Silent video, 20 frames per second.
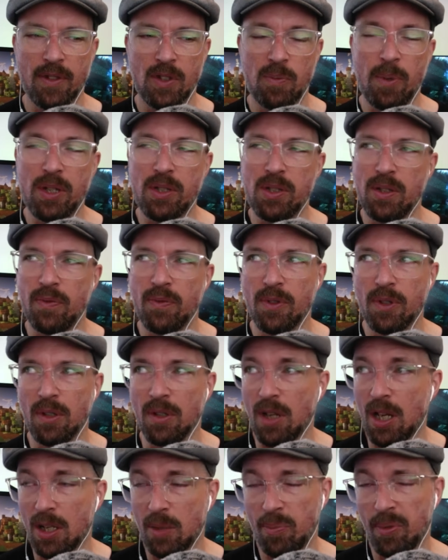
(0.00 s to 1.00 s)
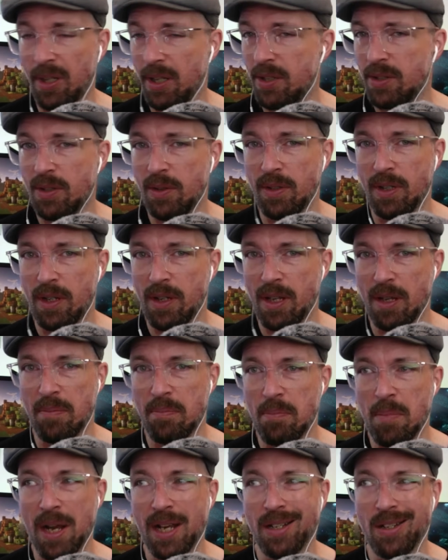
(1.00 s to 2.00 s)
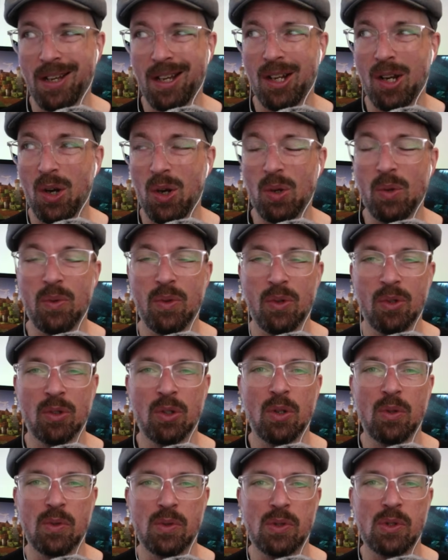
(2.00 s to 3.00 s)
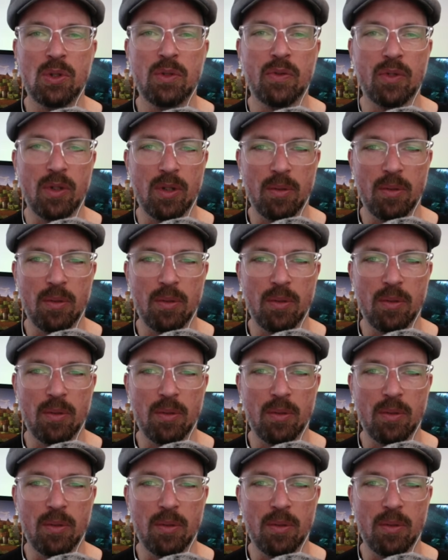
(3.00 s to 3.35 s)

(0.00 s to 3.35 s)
especially for a lot of players out there that might not own their own server.